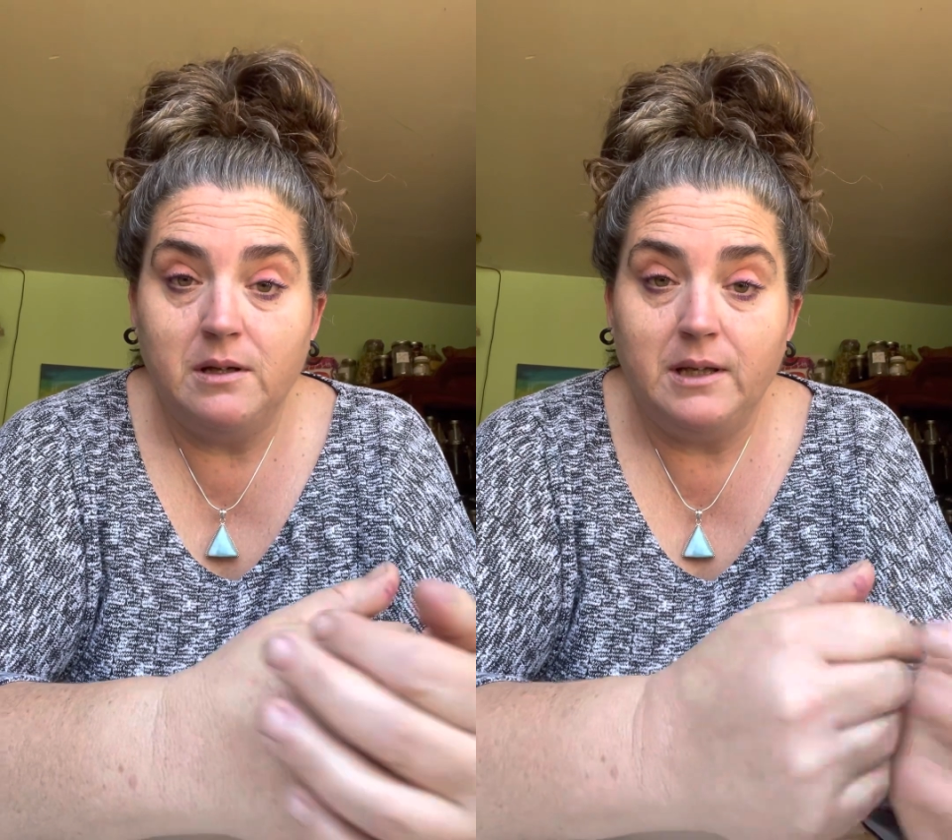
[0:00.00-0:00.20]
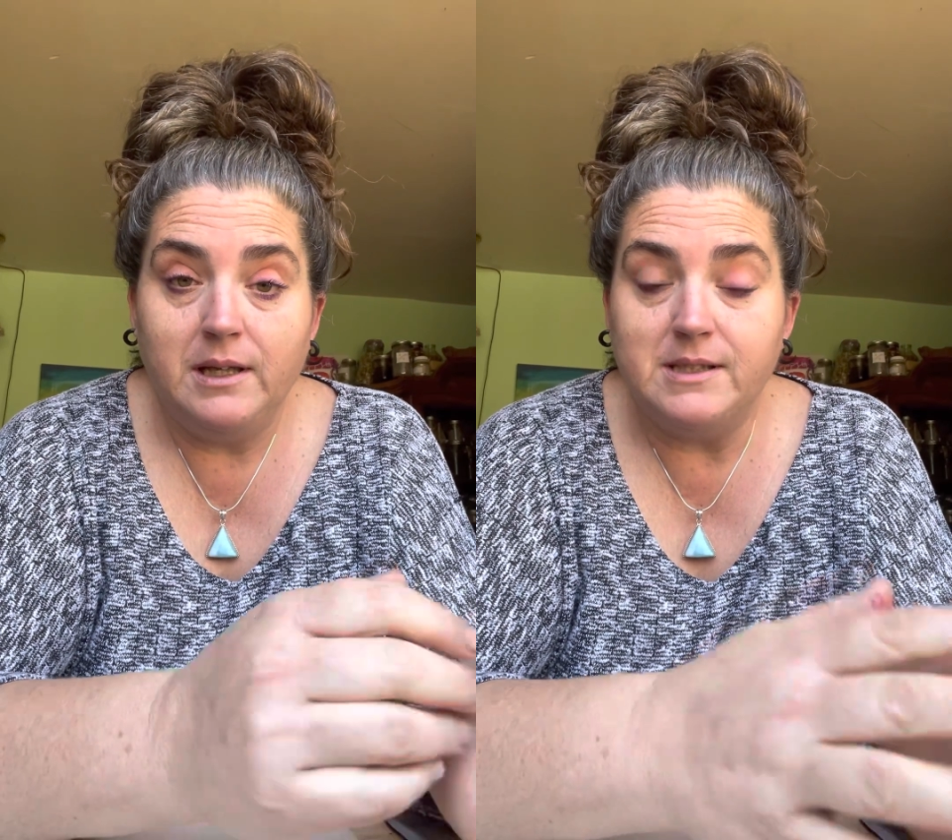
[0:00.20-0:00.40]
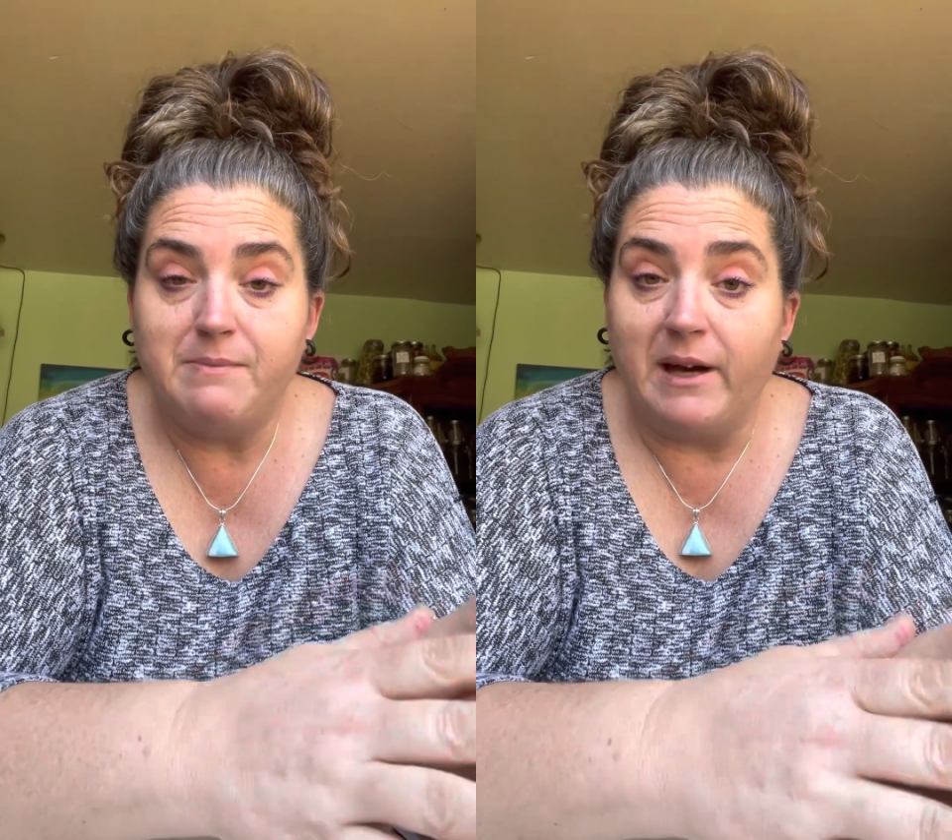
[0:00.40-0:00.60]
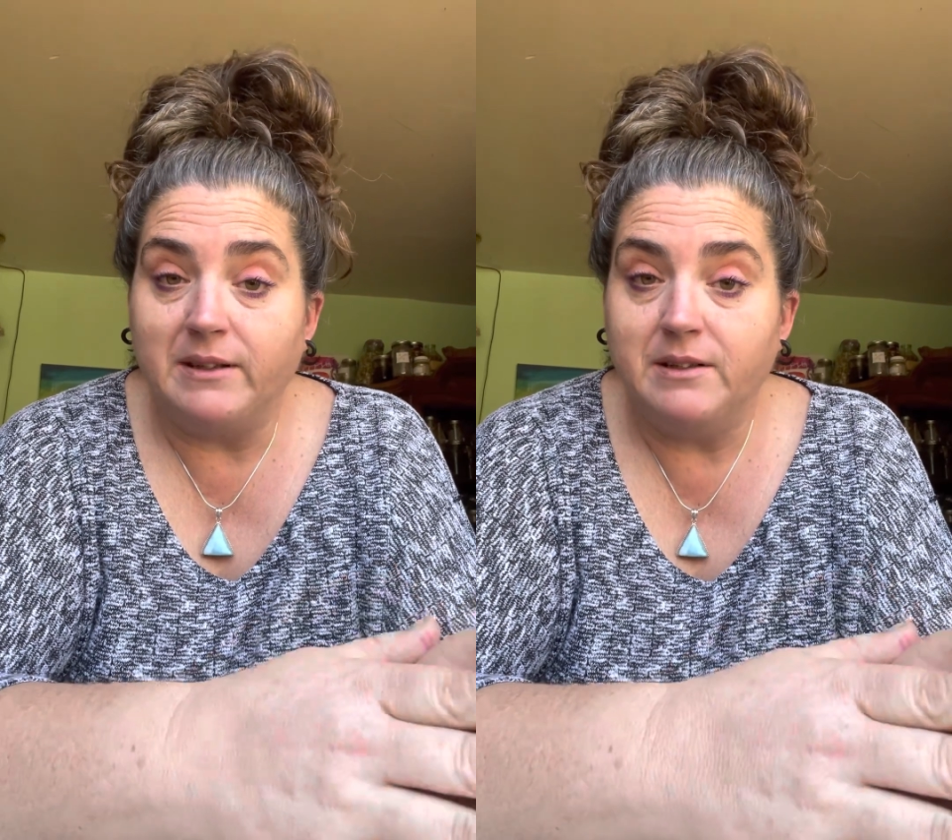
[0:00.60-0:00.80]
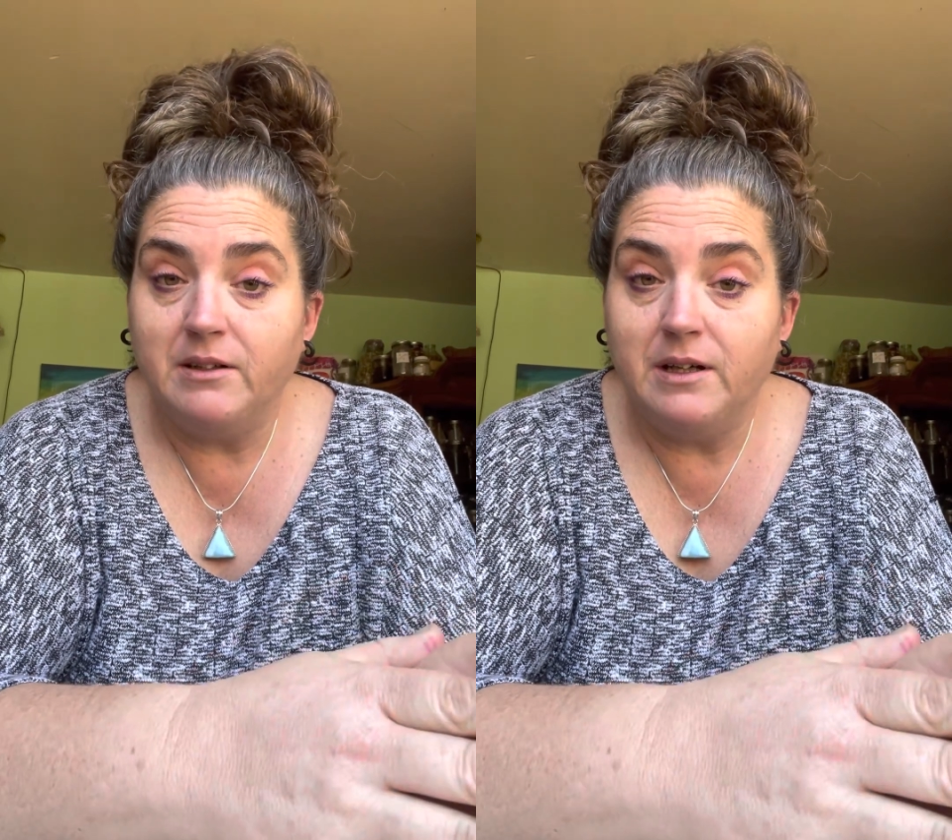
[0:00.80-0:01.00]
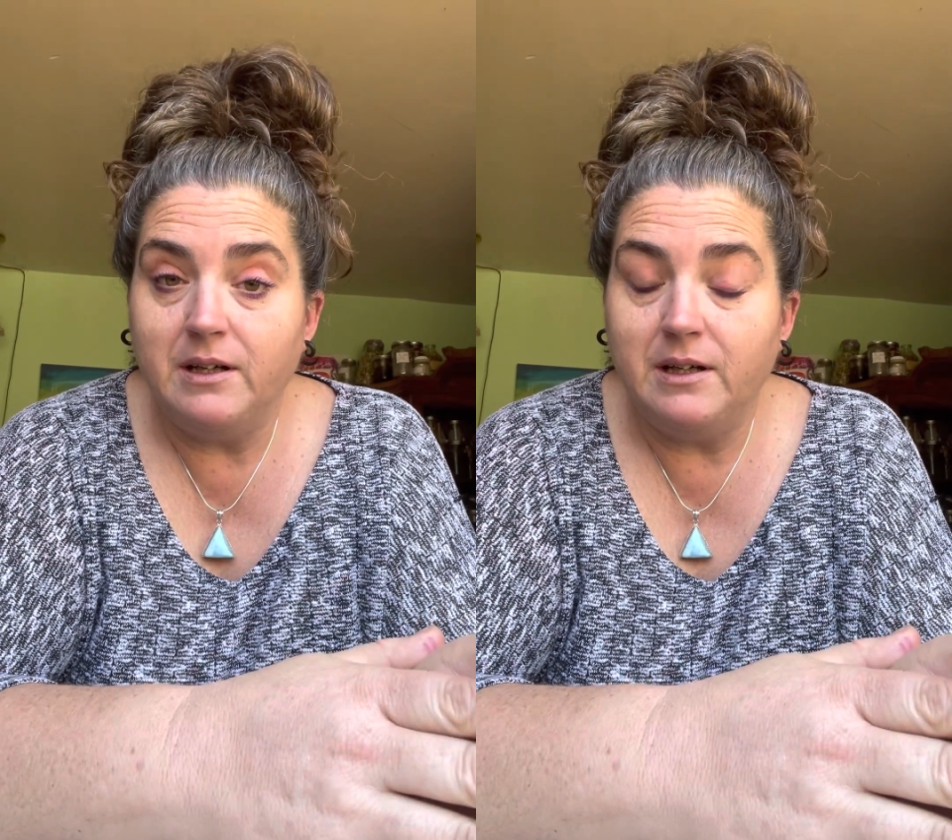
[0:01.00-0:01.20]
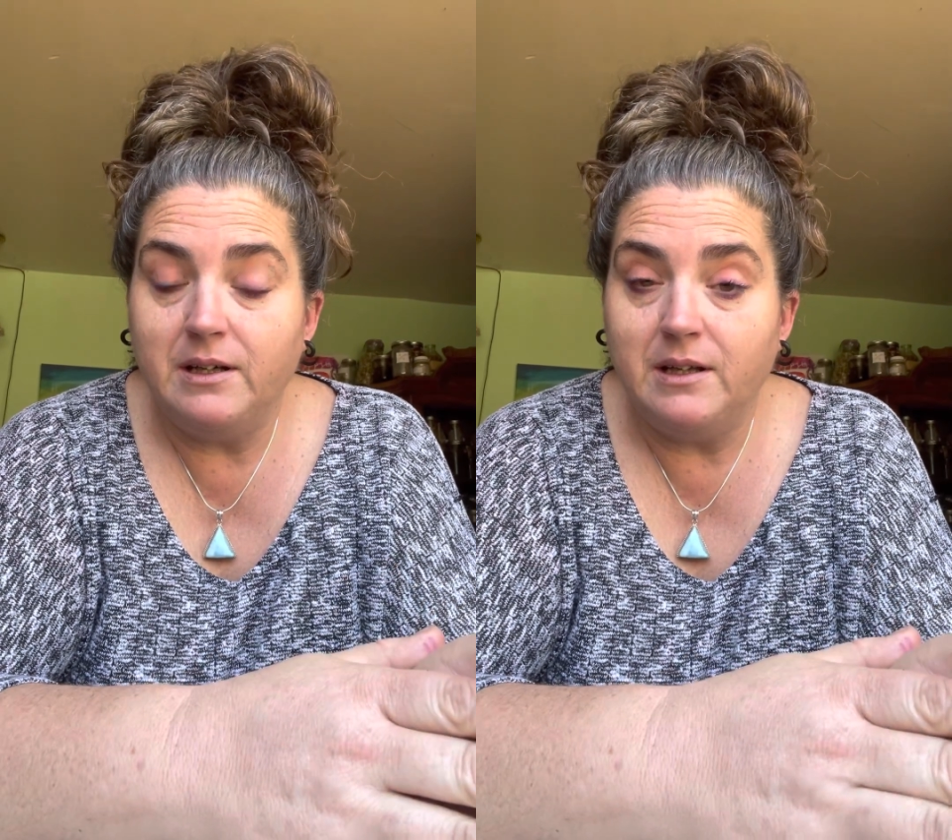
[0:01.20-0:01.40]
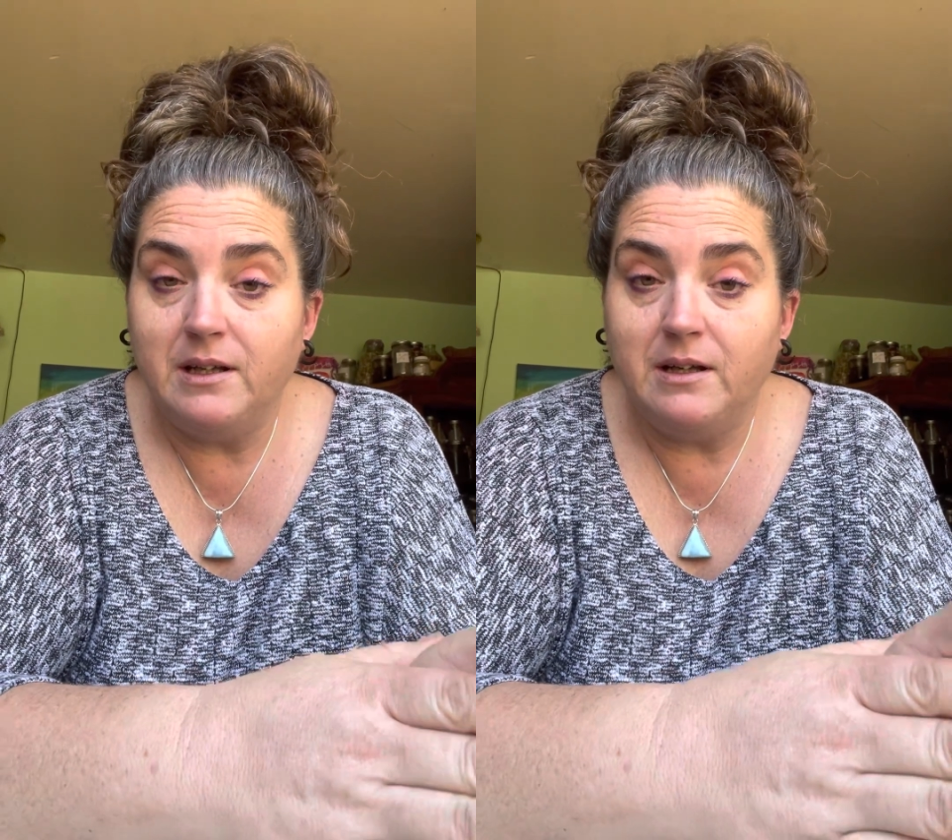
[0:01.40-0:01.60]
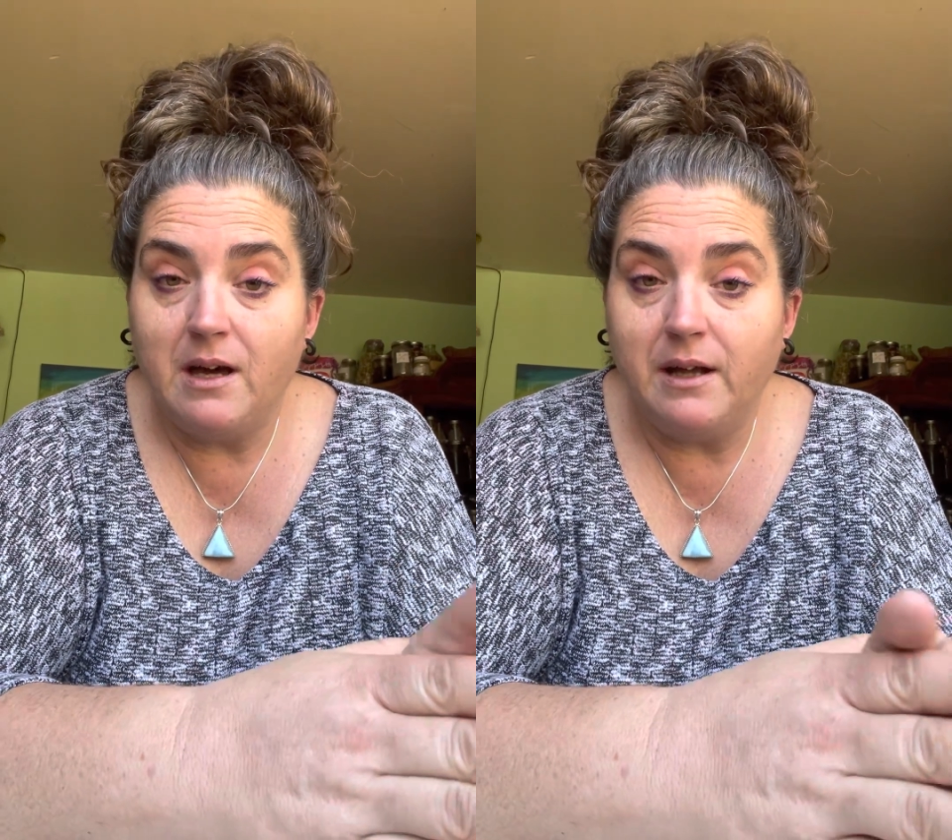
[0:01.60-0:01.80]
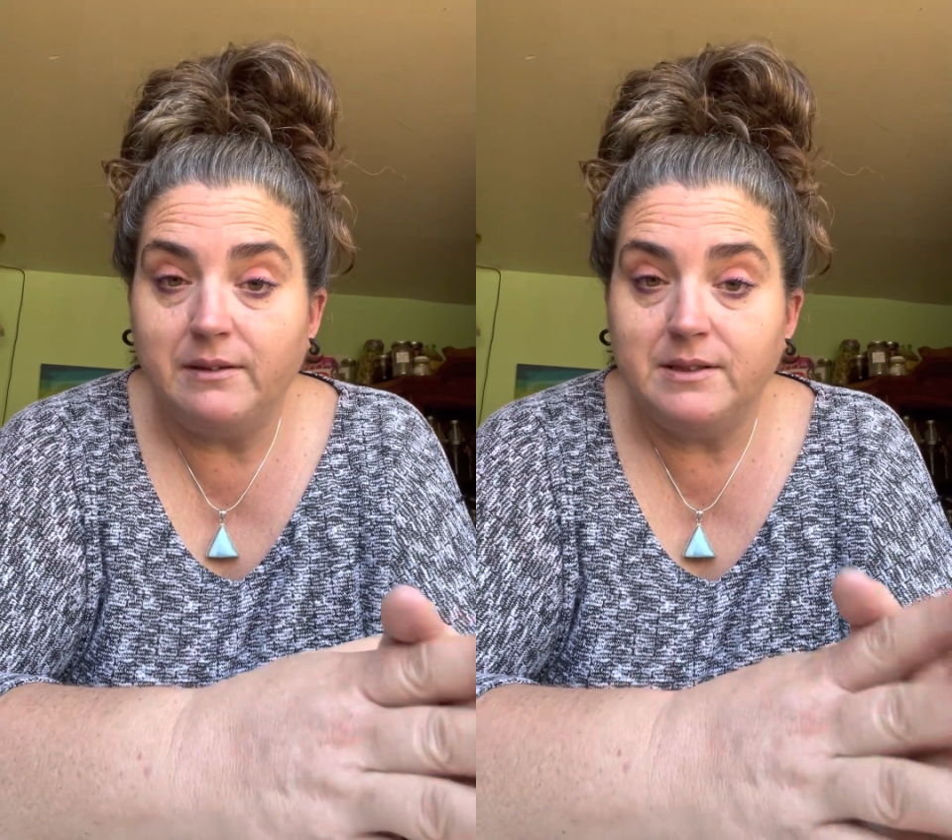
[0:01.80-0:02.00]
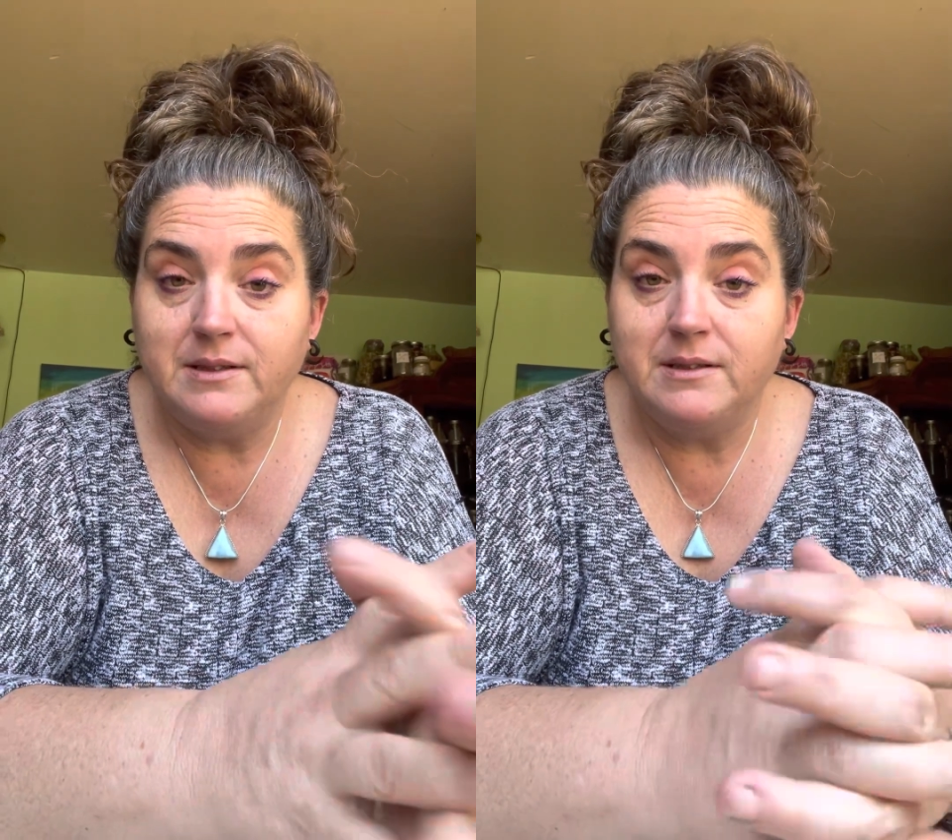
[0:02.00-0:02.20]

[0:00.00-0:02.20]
ease bacteria in the gut.